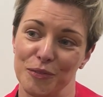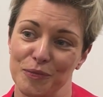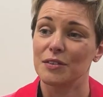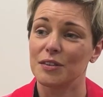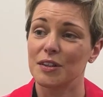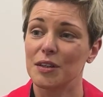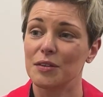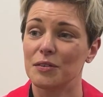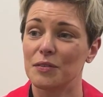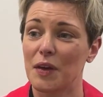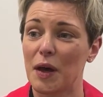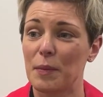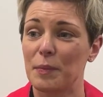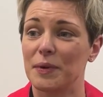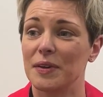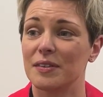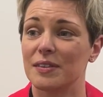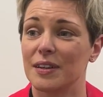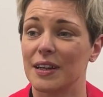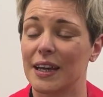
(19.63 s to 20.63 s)
In terms of
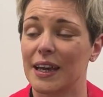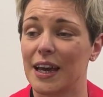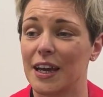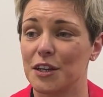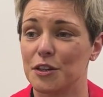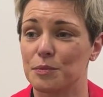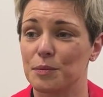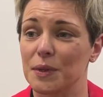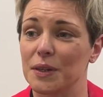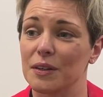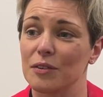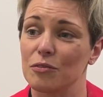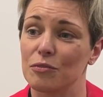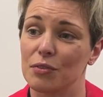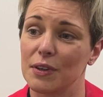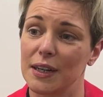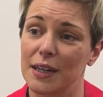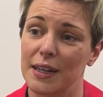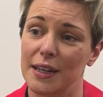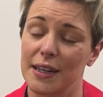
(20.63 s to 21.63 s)
happiness and engagement,
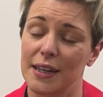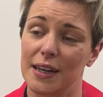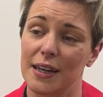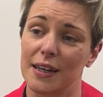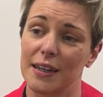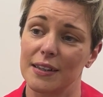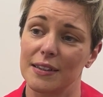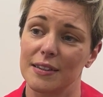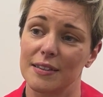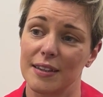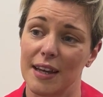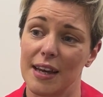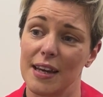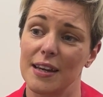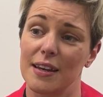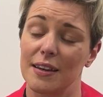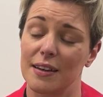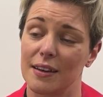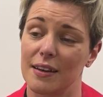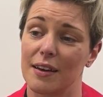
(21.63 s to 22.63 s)
really I
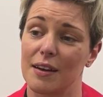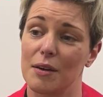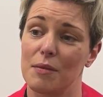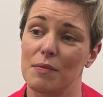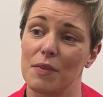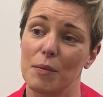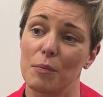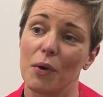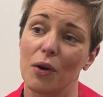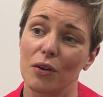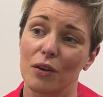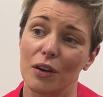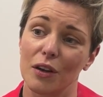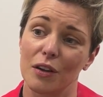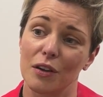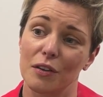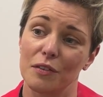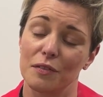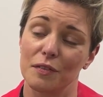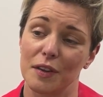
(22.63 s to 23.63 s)
take the model
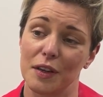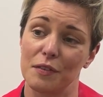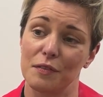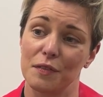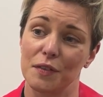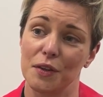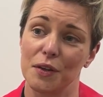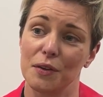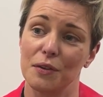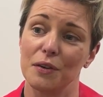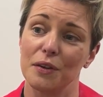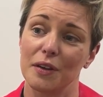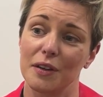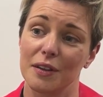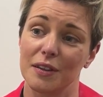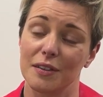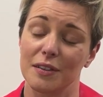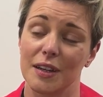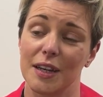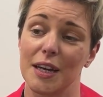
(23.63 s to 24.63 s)
of, if you look
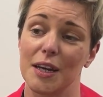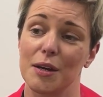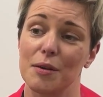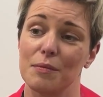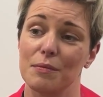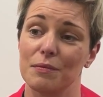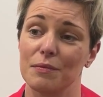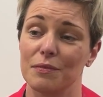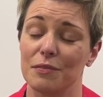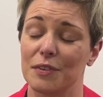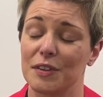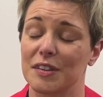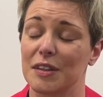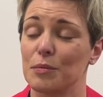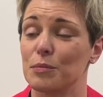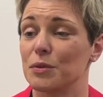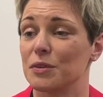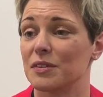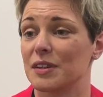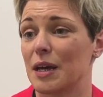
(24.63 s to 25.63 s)
at, for
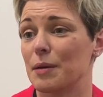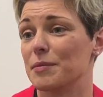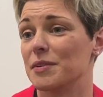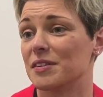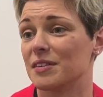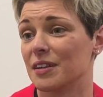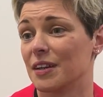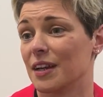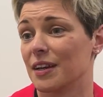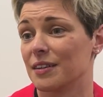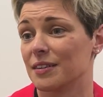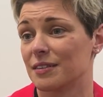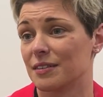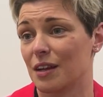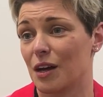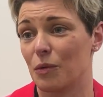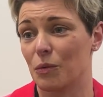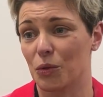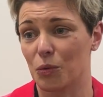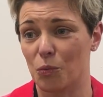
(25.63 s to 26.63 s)
example, Simon Sinek's
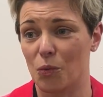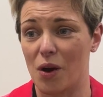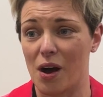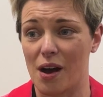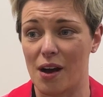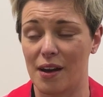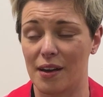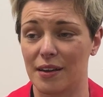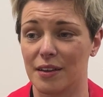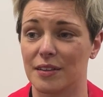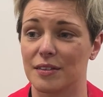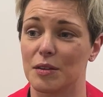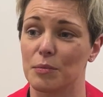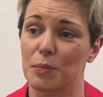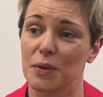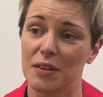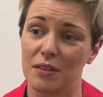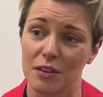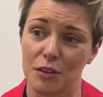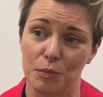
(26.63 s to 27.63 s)
Start With Why as a
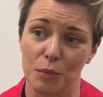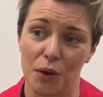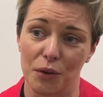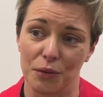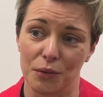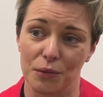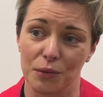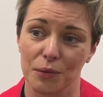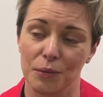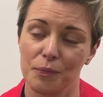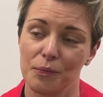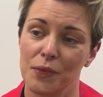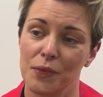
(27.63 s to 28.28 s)
business model,